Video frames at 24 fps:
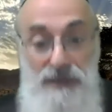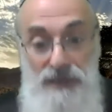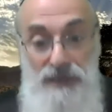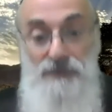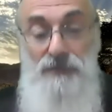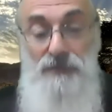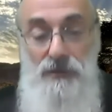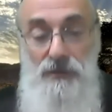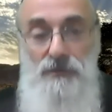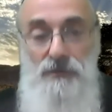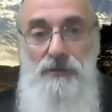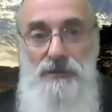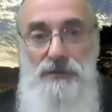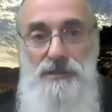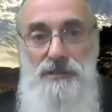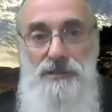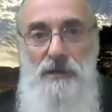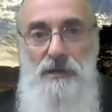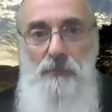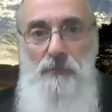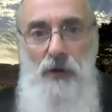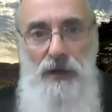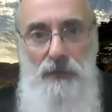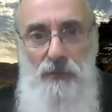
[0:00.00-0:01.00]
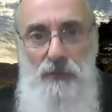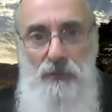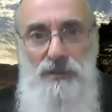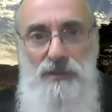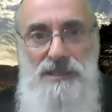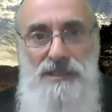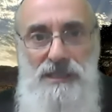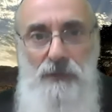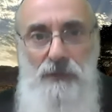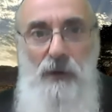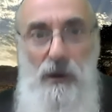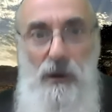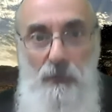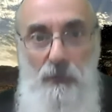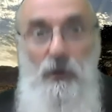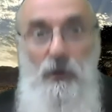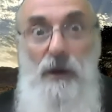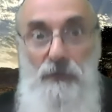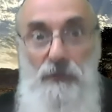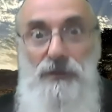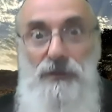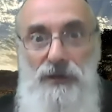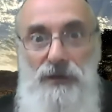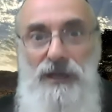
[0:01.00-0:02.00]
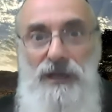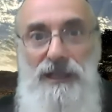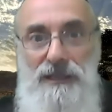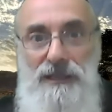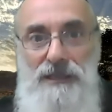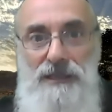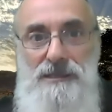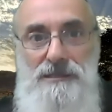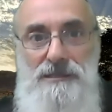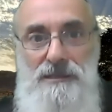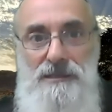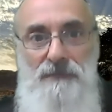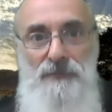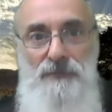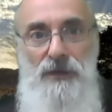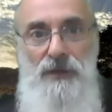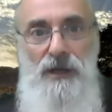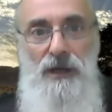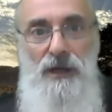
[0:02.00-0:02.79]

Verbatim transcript: and to learn this Gemara, and we'll see why, why we're learning this.